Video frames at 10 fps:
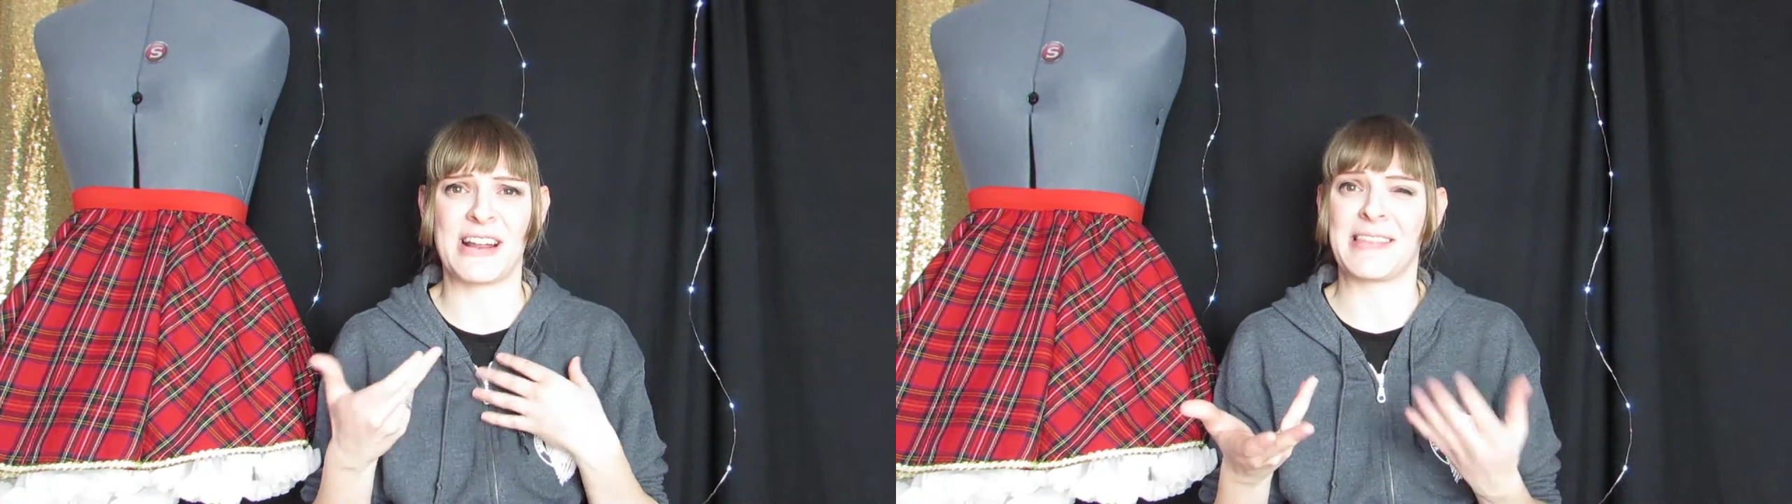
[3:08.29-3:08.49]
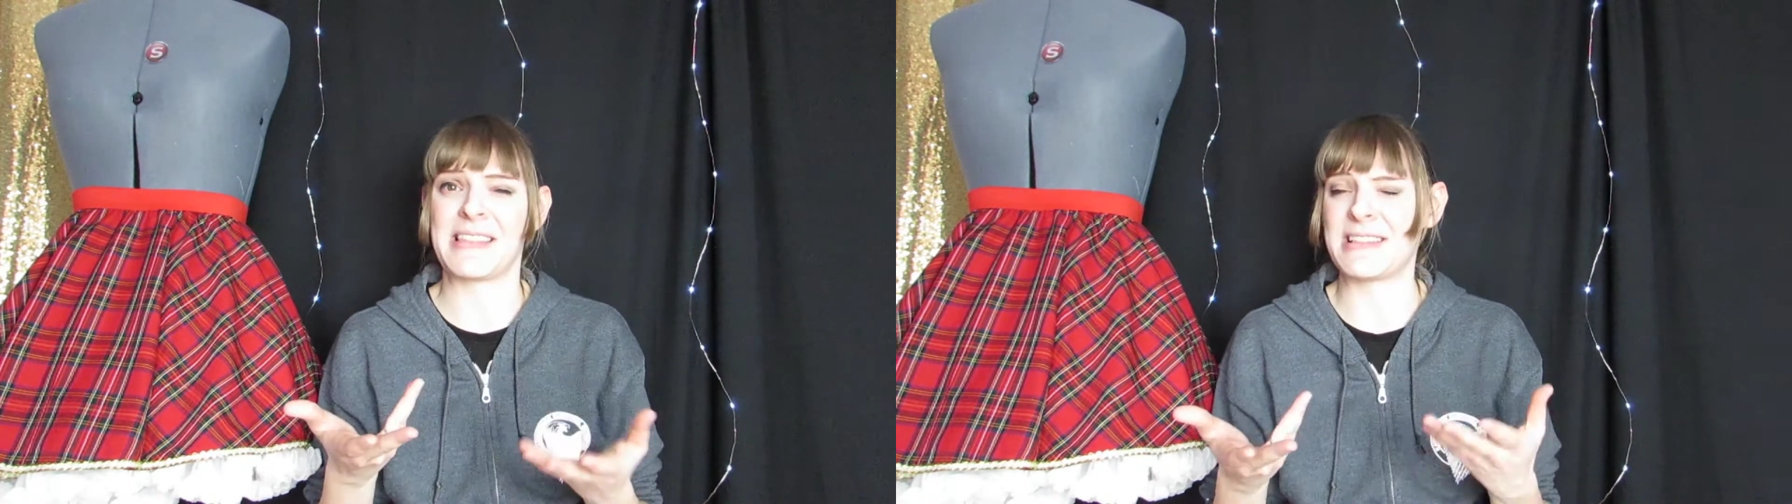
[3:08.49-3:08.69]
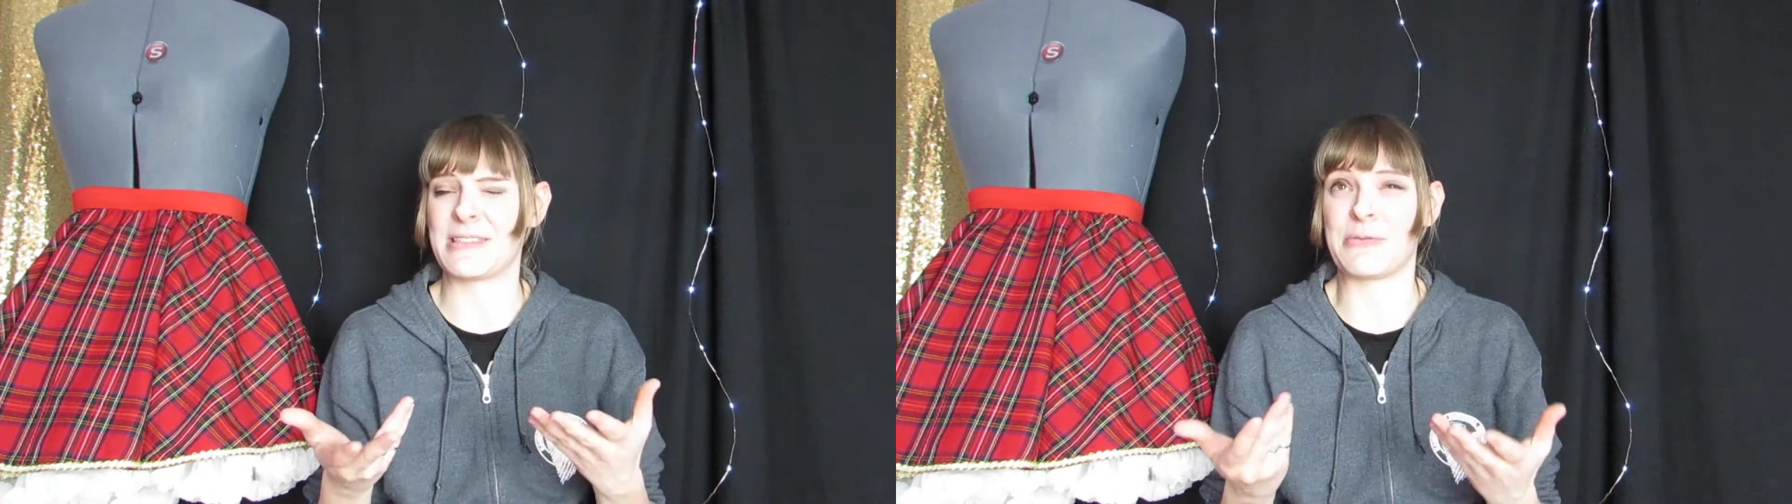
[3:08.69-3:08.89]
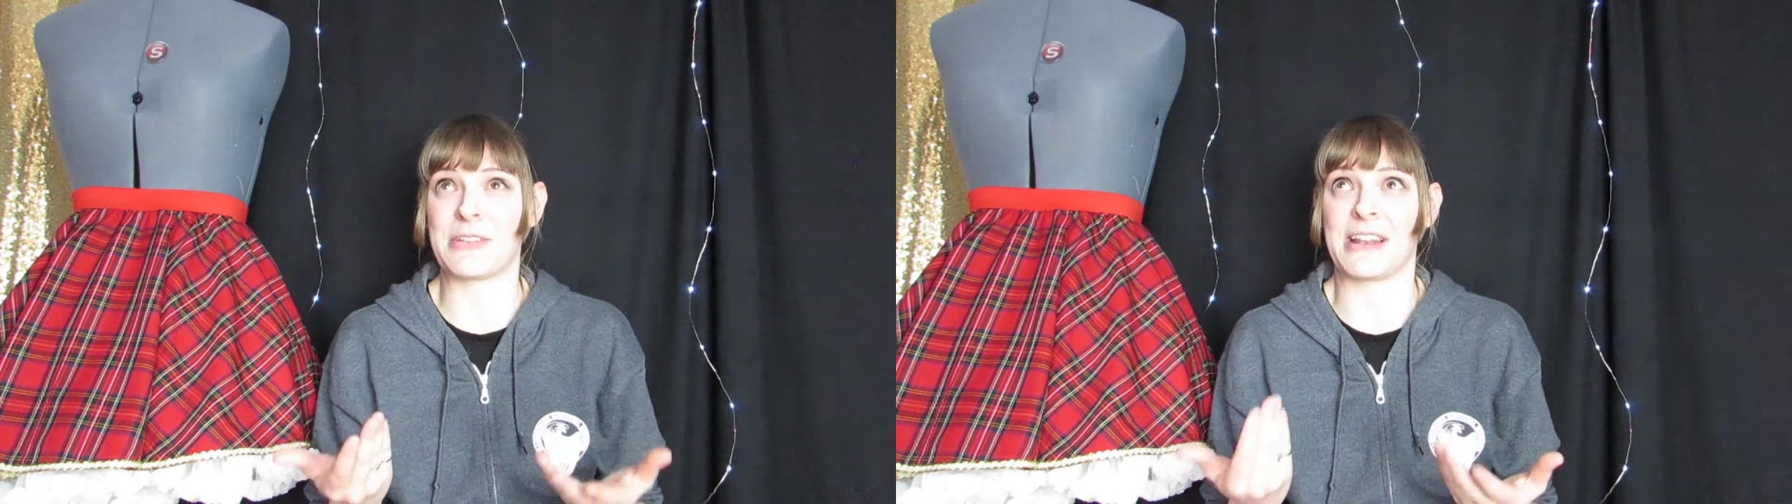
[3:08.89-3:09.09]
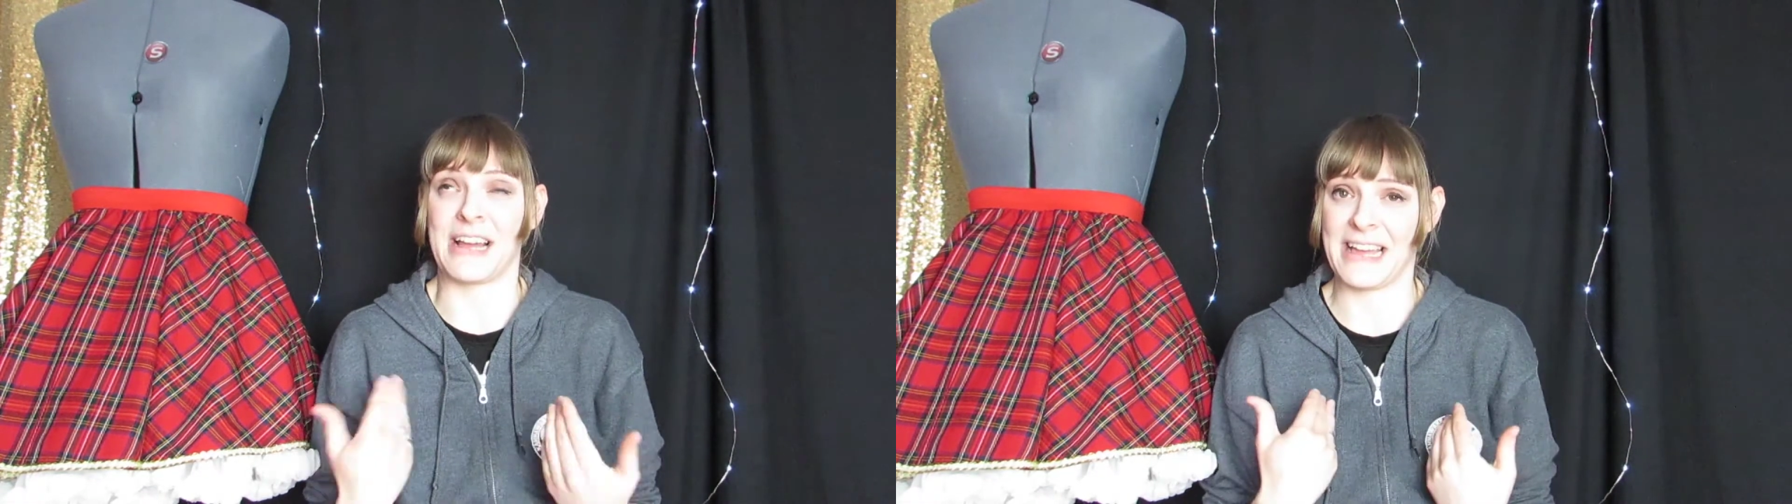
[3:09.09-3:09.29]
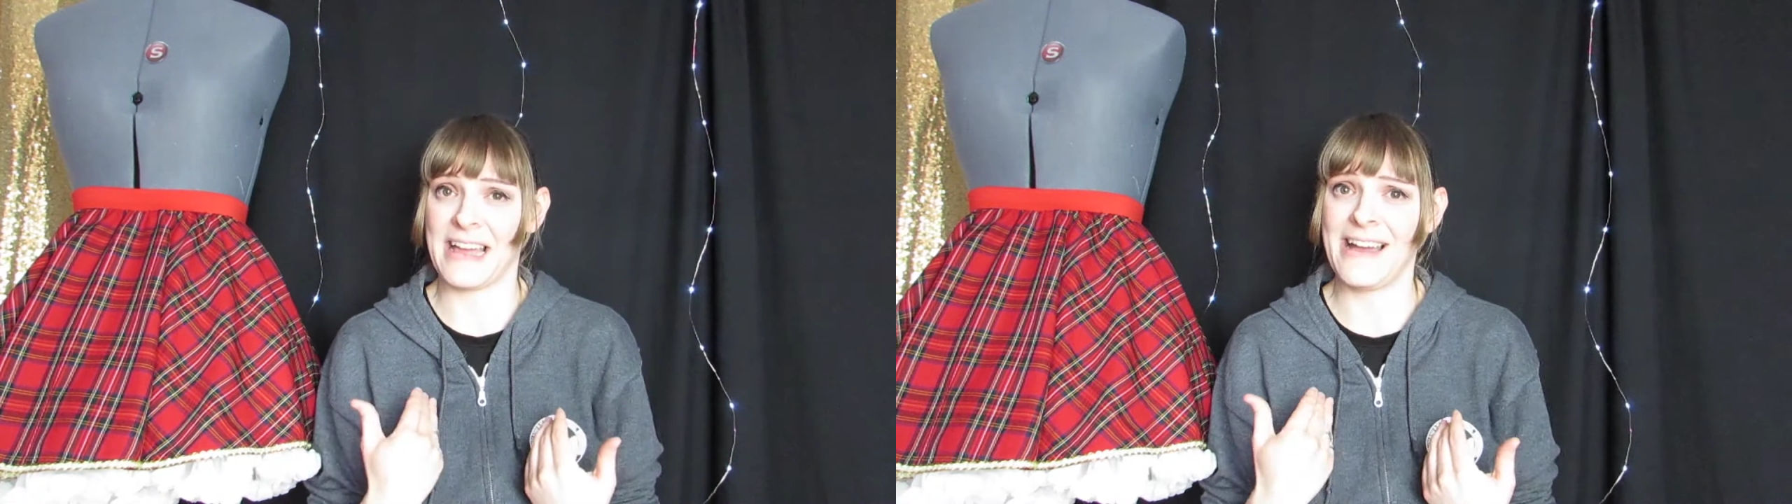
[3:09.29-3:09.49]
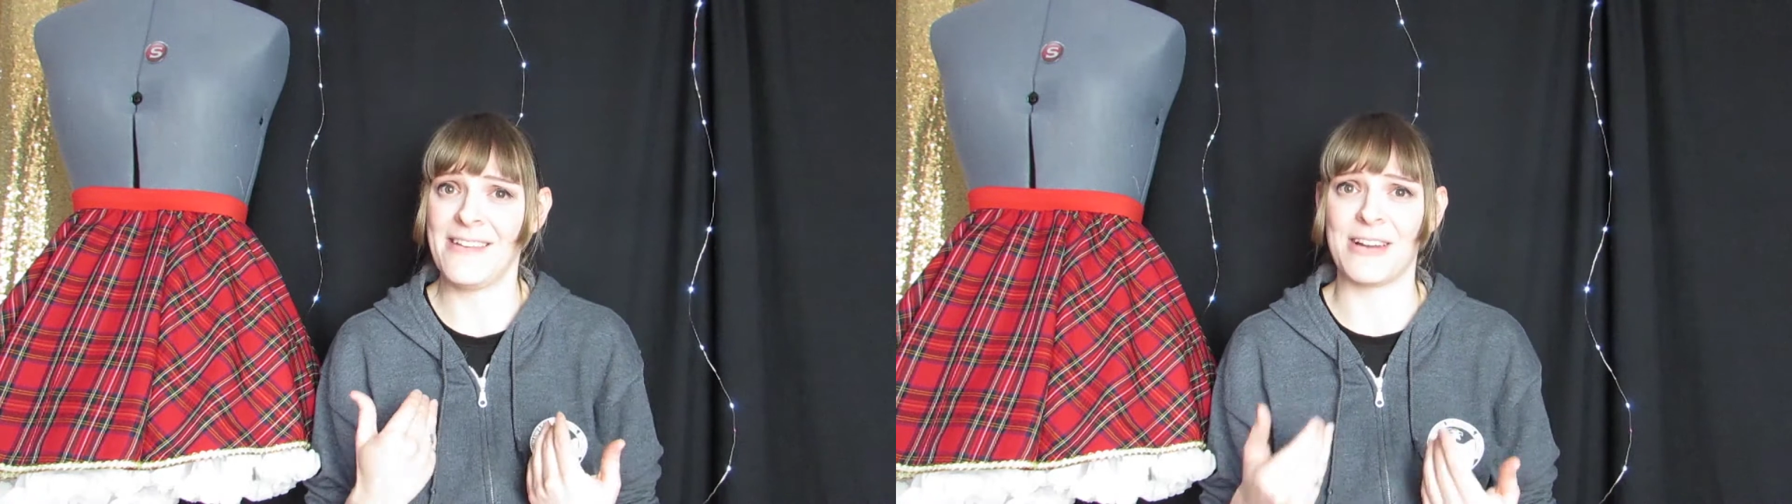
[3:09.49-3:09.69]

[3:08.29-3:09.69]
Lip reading: at least the one that I have.